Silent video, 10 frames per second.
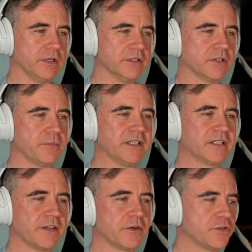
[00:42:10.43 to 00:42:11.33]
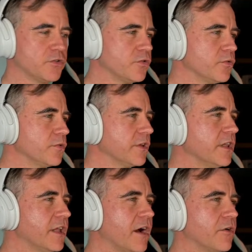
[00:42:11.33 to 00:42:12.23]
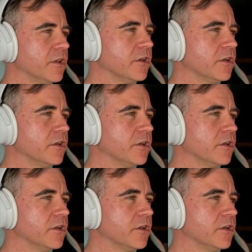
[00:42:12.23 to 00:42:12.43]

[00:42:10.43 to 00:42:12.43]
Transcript: So basically there are two in our alert